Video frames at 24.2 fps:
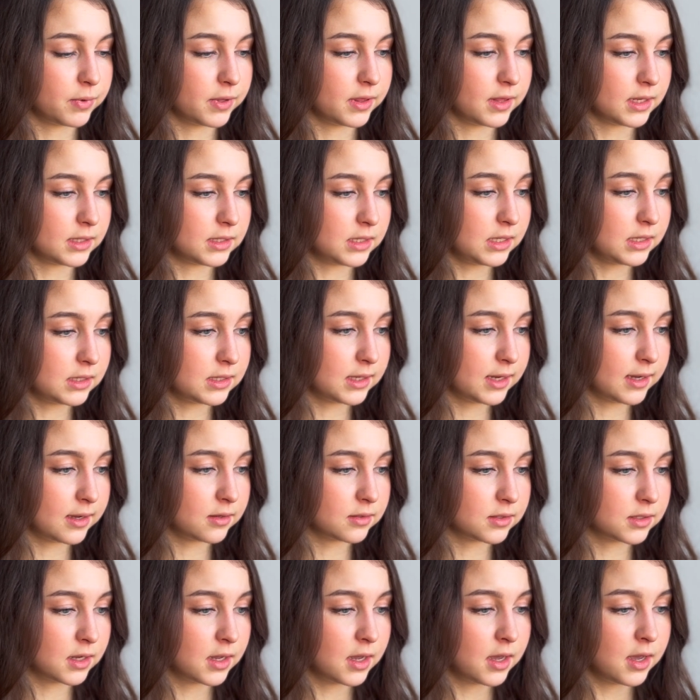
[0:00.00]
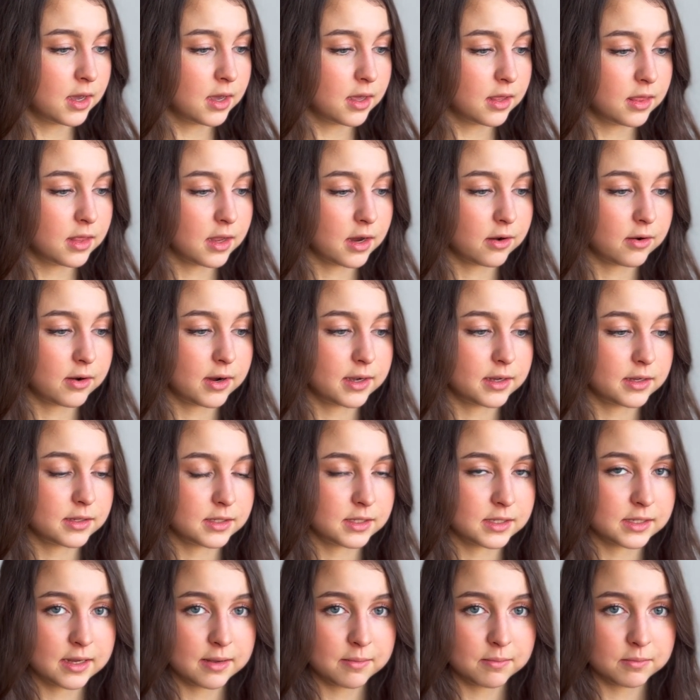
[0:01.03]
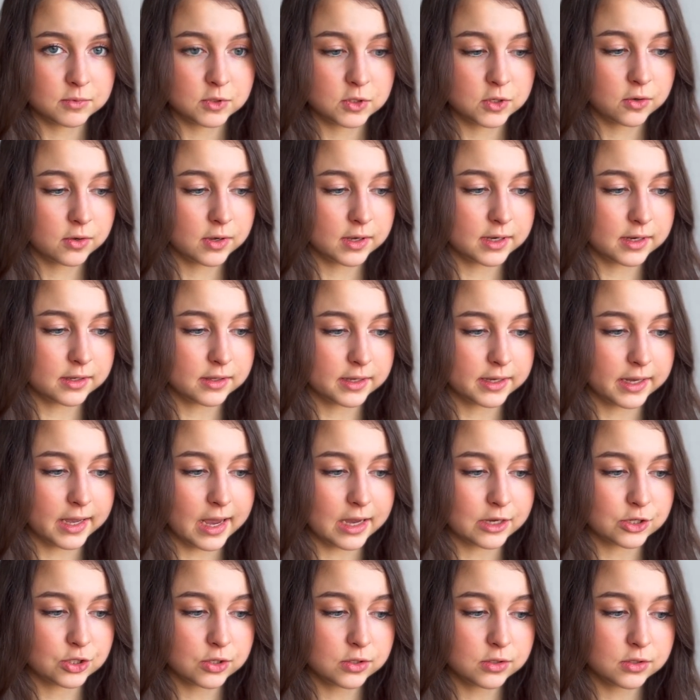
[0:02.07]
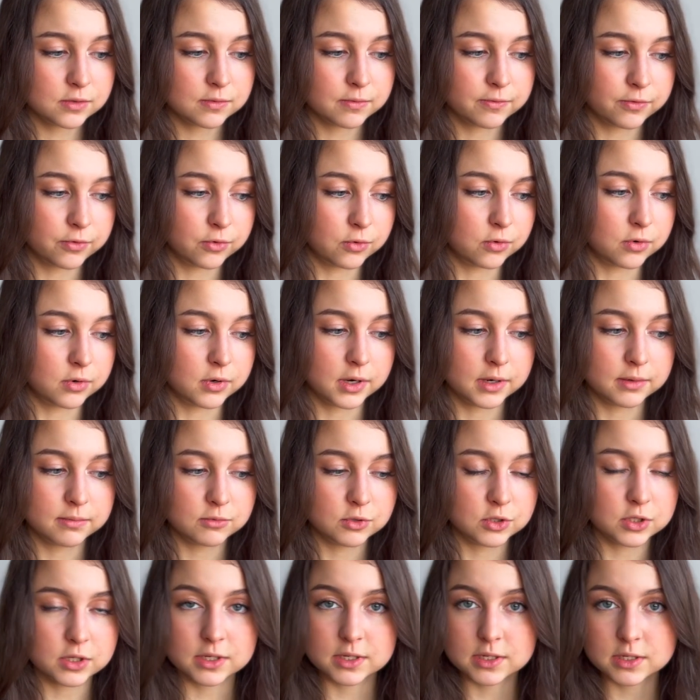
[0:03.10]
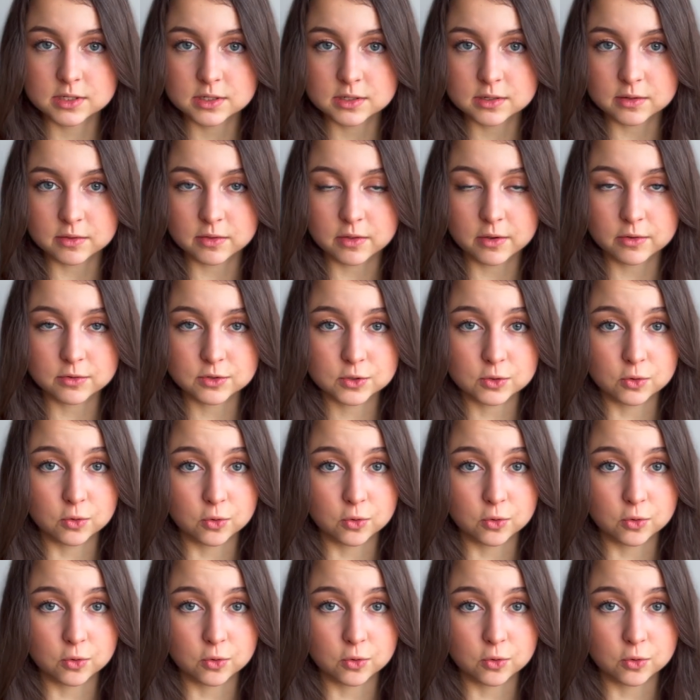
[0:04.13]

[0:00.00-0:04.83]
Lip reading: the details, there are some token allocations for just those who